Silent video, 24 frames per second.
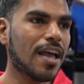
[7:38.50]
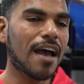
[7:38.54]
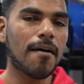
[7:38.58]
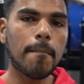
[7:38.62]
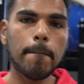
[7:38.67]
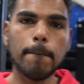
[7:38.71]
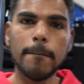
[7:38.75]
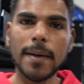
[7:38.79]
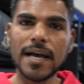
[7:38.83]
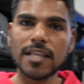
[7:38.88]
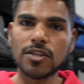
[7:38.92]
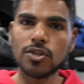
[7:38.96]
have
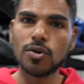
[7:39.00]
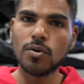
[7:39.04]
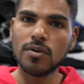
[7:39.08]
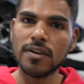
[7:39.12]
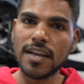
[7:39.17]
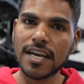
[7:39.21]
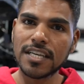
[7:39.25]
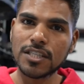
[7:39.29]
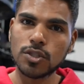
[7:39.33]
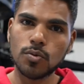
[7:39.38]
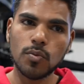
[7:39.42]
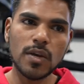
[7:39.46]
Beto
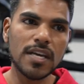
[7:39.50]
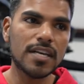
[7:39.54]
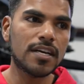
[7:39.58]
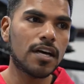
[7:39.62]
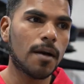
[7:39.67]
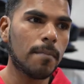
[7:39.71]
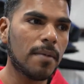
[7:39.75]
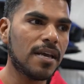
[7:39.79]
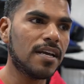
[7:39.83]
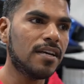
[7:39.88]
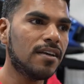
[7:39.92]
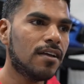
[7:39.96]
next week
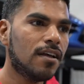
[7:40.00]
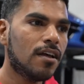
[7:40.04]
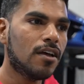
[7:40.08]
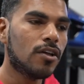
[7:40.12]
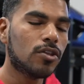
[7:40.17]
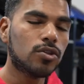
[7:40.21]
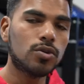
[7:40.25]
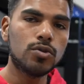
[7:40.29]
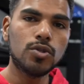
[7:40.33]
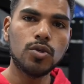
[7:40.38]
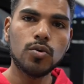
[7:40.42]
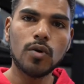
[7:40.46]
coming
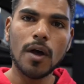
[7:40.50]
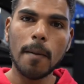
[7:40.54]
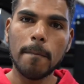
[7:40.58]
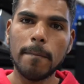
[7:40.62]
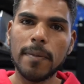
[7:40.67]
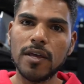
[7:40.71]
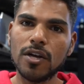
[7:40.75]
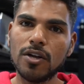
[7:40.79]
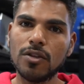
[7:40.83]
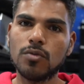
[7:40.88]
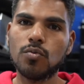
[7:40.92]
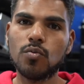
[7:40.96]
to do a
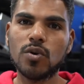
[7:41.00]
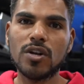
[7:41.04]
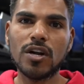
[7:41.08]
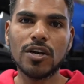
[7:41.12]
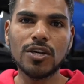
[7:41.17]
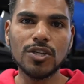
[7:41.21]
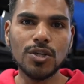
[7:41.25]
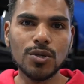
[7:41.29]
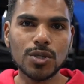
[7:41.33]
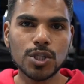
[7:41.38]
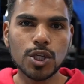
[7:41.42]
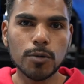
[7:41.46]
build with our
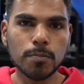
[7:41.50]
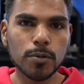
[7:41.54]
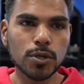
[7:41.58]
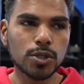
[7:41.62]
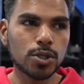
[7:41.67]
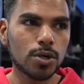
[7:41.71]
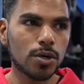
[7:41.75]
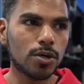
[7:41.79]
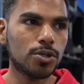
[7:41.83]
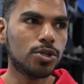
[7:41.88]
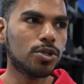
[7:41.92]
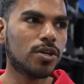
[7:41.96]
new
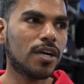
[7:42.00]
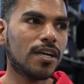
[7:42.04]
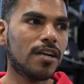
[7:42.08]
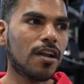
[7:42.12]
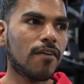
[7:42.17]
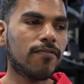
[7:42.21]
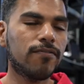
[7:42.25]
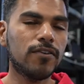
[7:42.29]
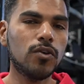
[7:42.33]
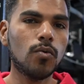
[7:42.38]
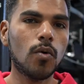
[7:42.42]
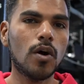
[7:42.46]
supercharger, and
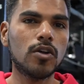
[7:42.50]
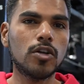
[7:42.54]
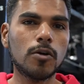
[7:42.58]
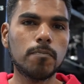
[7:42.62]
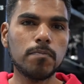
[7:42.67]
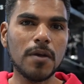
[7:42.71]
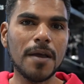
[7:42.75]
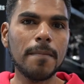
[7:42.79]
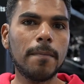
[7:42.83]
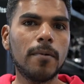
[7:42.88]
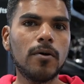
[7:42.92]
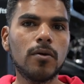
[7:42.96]
a few other
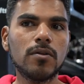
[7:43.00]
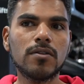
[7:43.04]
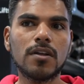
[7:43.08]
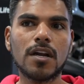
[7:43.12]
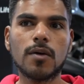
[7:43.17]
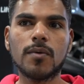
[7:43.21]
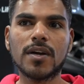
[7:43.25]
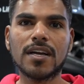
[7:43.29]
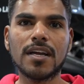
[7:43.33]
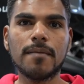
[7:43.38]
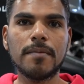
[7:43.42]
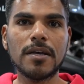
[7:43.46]
people
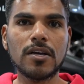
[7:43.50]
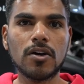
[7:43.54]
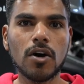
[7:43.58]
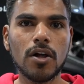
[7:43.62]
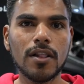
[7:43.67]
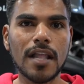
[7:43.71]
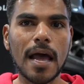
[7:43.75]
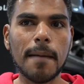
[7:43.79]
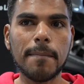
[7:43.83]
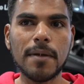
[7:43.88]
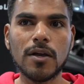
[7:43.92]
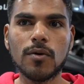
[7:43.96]
that we're gonna be
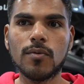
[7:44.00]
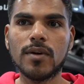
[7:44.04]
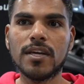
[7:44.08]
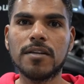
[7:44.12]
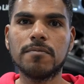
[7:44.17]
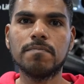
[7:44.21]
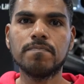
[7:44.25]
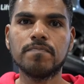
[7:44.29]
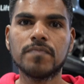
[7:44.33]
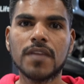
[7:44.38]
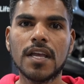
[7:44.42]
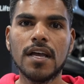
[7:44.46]
collabing with,
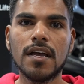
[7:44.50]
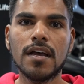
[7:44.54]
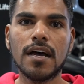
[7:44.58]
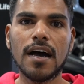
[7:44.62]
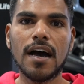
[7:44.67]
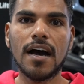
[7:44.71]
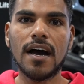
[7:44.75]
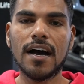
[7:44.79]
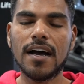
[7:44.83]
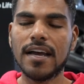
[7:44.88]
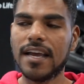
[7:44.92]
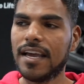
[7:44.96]

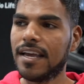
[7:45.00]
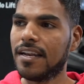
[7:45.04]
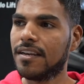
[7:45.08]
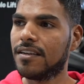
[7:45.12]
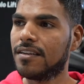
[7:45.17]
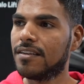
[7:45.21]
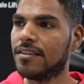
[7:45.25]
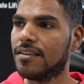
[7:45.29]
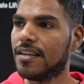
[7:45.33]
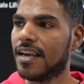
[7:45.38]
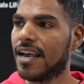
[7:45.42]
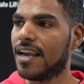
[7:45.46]

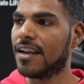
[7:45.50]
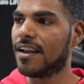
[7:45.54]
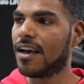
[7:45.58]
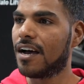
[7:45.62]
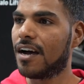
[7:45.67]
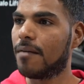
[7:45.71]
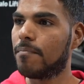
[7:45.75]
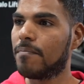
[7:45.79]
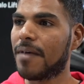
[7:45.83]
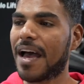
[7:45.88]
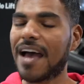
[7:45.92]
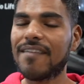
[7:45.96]
and
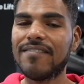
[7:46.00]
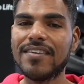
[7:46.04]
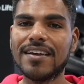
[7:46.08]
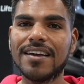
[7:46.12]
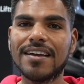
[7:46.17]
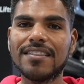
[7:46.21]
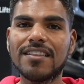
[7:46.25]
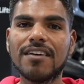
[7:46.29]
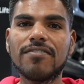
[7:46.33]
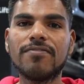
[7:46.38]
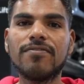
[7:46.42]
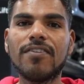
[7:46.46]
having
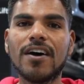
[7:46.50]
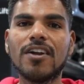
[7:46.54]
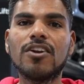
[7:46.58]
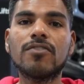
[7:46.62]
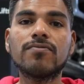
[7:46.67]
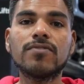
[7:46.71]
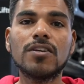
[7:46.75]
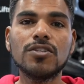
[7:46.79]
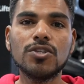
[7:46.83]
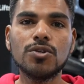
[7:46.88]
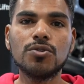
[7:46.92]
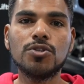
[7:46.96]
the fun
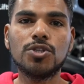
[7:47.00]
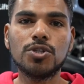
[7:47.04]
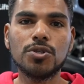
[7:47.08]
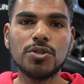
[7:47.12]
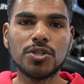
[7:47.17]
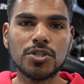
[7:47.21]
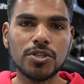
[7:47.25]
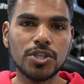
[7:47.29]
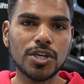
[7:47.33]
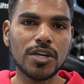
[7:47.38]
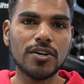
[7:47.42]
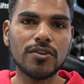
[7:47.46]
of the new
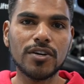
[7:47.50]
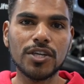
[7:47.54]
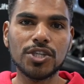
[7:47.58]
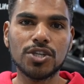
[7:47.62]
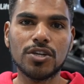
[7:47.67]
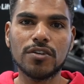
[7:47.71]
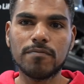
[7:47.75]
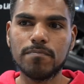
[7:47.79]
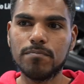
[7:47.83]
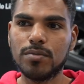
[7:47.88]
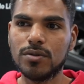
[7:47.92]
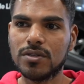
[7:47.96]

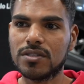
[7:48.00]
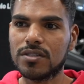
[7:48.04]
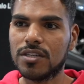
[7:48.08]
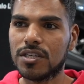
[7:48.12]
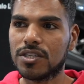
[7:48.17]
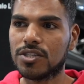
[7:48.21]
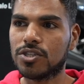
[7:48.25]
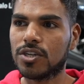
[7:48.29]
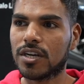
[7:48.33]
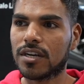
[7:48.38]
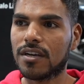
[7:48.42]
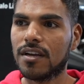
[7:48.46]
generation of
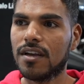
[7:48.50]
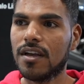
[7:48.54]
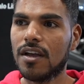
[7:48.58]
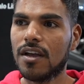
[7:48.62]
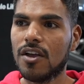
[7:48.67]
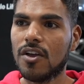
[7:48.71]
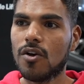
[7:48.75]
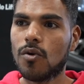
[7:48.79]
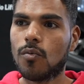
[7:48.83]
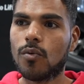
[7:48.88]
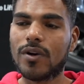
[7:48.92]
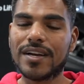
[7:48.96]
BoostDistrict.
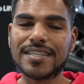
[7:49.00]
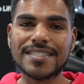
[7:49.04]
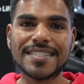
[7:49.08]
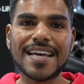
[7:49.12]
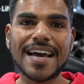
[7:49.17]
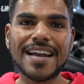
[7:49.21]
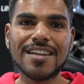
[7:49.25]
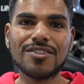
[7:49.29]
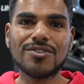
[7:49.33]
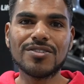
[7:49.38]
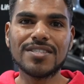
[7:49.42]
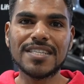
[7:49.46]
We're
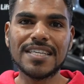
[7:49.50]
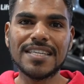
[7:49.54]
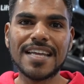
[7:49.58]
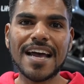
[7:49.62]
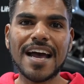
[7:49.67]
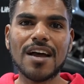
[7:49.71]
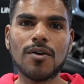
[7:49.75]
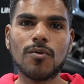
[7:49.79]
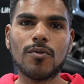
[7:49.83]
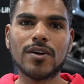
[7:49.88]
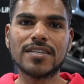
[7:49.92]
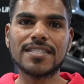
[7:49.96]
excited to see
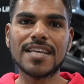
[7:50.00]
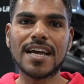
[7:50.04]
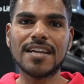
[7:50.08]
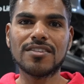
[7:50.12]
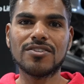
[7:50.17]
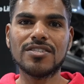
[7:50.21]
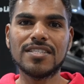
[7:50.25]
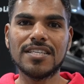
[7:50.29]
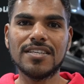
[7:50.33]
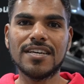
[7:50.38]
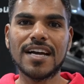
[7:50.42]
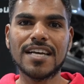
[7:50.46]
that. We're excited
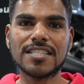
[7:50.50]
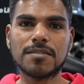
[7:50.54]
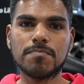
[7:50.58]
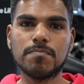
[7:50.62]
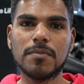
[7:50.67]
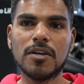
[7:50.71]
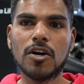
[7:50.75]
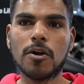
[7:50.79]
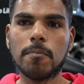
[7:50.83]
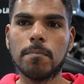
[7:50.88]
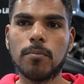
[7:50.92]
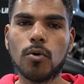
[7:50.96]
to see you guys
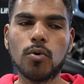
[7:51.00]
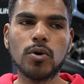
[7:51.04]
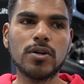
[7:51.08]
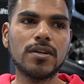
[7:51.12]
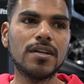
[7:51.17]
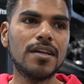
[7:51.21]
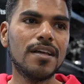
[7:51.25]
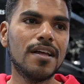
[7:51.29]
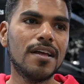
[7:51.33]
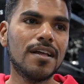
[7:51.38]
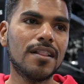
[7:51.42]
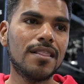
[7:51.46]
be on
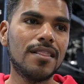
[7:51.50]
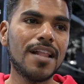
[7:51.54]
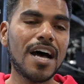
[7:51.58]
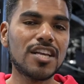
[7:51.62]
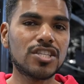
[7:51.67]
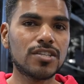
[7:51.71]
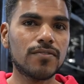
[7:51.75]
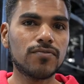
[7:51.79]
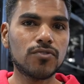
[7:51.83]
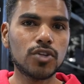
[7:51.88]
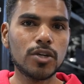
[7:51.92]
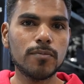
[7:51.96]
board.
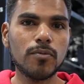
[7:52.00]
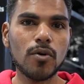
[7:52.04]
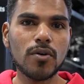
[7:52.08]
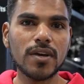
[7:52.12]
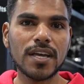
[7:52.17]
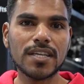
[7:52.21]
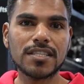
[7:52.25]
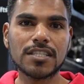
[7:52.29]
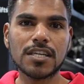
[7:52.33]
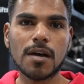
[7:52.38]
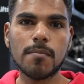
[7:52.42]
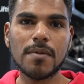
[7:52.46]
Lots of turbo
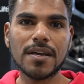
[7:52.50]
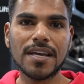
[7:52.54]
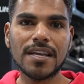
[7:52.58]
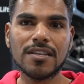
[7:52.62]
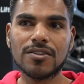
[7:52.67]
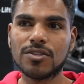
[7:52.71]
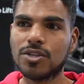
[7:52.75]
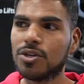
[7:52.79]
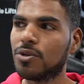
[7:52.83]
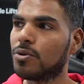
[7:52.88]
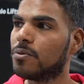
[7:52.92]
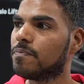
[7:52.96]
kits coming
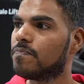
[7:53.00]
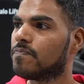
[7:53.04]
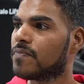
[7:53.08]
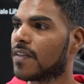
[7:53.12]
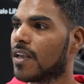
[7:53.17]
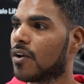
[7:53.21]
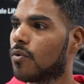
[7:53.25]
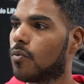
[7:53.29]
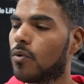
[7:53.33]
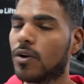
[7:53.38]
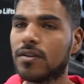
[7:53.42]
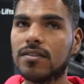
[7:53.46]
in too.
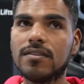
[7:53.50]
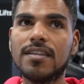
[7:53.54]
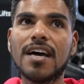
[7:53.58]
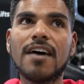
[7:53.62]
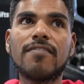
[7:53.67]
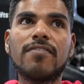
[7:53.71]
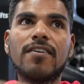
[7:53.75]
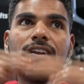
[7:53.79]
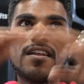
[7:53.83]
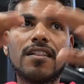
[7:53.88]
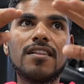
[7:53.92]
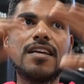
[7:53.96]
We're
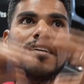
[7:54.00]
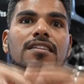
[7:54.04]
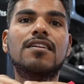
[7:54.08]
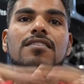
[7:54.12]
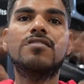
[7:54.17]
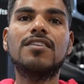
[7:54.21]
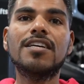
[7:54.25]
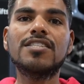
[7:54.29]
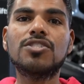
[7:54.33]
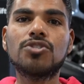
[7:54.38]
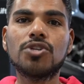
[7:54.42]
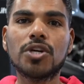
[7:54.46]
definitely the
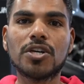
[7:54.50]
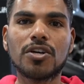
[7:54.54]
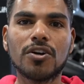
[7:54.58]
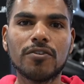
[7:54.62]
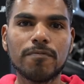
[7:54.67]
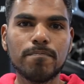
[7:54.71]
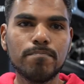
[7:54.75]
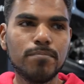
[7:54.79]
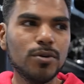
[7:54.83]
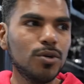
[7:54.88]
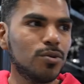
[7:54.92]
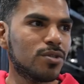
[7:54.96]
district
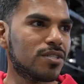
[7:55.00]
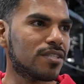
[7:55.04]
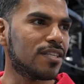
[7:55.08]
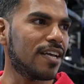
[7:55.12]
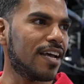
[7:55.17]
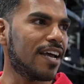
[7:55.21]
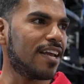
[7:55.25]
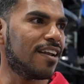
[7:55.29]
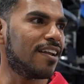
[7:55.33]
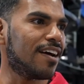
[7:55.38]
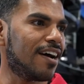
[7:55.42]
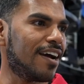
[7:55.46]
of Boost,
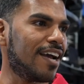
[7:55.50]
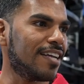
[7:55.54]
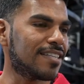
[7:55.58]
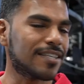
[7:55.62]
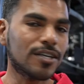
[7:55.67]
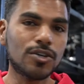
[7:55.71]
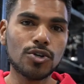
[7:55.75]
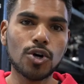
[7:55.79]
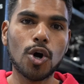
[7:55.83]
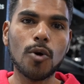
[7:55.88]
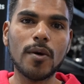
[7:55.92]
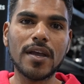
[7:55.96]
and it's
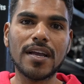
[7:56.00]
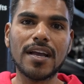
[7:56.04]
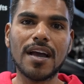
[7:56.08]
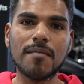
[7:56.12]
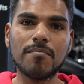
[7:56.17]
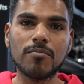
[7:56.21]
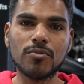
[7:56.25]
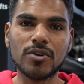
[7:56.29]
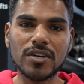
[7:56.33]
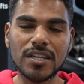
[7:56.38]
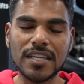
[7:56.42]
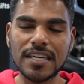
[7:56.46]
growing.
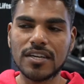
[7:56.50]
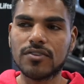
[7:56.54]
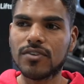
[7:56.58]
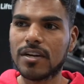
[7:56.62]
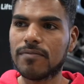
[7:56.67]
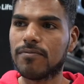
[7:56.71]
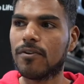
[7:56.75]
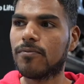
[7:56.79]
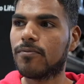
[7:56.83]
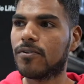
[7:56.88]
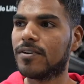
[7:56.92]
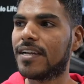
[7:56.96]
I'm really
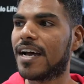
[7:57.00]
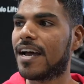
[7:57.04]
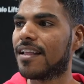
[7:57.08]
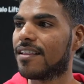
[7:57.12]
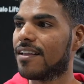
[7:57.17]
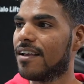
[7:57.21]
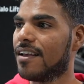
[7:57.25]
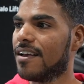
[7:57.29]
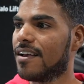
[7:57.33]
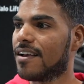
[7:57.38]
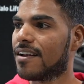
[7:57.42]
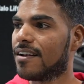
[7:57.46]
grateful for that.
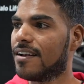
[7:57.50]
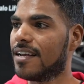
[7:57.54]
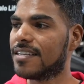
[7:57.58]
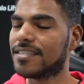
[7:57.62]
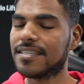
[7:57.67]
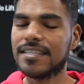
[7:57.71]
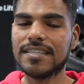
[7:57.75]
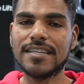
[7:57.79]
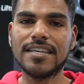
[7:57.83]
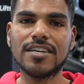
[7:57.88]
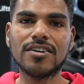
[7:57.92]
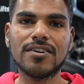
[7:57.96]

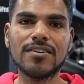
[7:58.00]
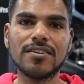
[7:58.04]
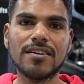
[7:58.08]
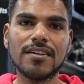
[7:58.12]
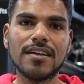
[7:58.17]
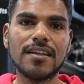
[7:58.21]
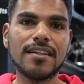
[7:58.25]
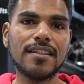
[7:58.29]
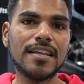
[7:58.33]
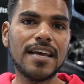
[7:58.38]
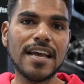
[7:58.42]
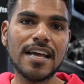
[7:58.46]
This year,
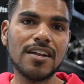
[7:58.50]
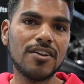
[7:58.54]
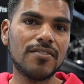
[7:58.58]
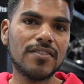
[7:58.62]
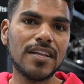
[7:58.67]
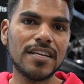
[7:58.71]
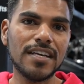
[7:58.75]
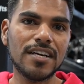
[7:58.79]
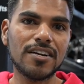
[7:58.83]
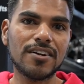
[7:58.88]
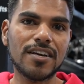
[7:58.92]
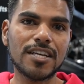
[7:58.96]
the end of
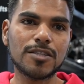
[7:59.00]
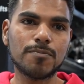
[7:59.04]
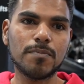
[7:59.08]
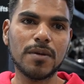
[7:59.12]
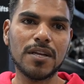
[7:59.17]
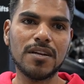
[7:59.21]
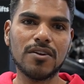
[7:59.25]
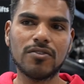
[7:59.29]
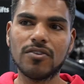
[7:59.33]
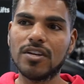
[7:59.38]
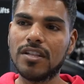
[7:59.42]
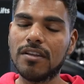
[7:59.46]
the year has
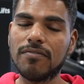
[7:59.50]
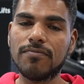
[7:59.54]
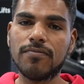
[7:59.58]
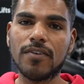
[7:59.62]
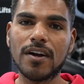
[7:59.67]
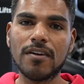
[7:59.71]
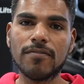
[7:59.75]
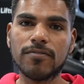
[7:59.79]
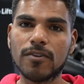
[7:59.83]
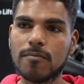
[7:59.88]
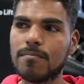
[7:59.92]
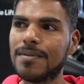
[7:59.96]
been really
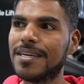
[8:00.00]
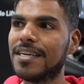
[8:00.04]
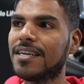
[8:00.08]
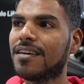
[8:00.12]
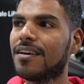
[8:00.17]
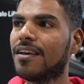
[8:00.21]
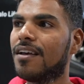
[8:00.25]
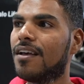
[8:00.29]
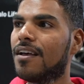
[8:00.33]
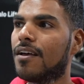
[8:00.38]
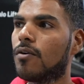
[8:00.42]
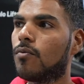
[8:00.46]
fun for me.
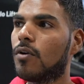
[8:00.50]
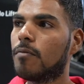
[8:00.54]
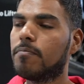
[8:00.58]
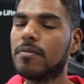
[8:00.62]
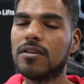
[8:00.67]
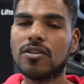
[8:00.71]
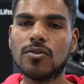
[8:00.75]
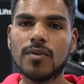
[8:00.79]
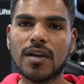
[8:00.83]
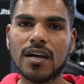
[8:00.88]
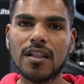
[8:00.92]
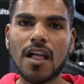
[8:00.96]
We've
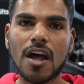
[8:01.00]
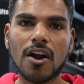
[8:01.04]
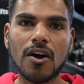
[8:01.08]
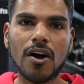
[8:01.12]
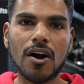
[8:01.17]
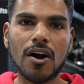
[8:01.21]
been doing a lot of